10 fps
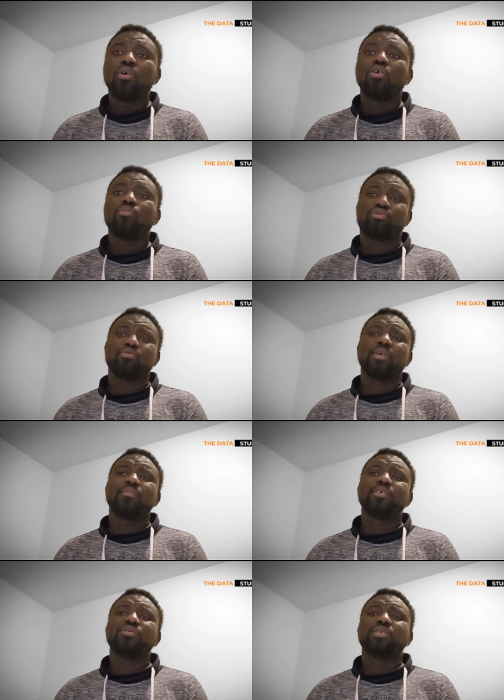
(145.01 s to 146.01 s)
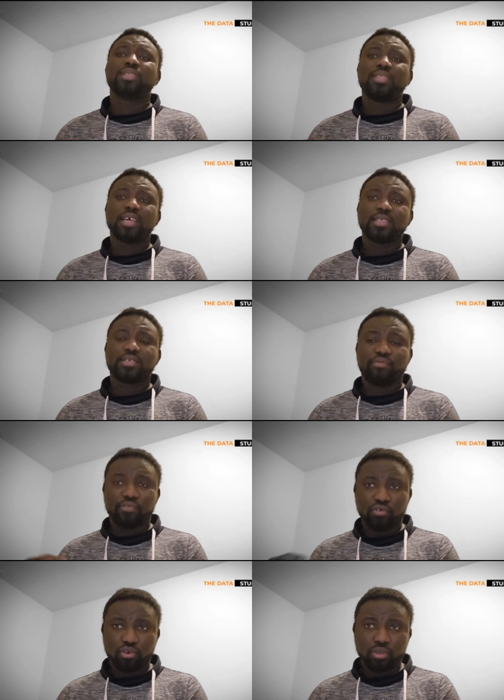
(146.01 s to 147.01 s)
or probably to detect
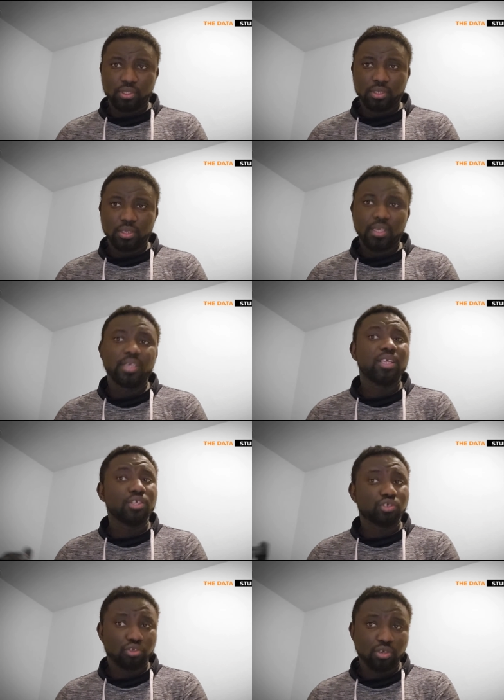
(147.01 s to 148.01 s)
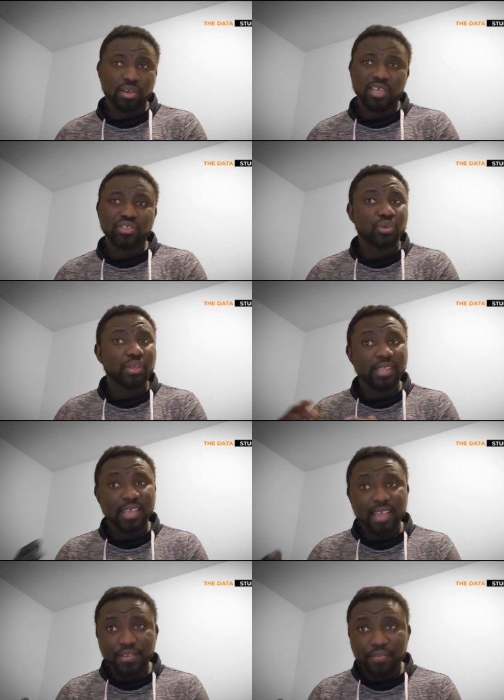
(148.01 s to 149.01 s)
fraud in insurance or in
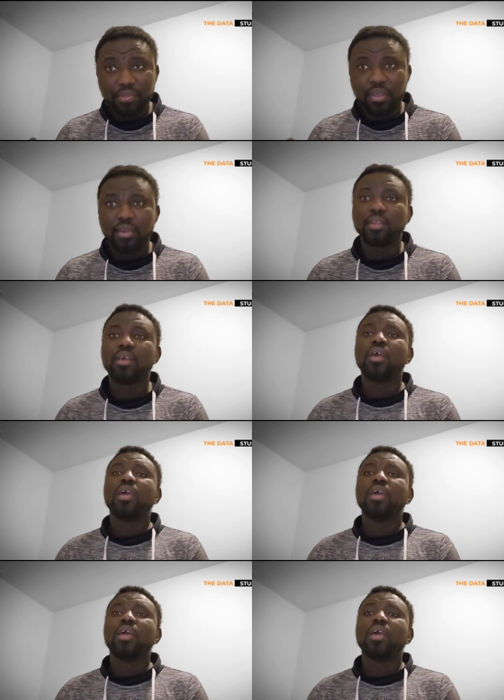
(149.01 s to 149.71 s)
anything,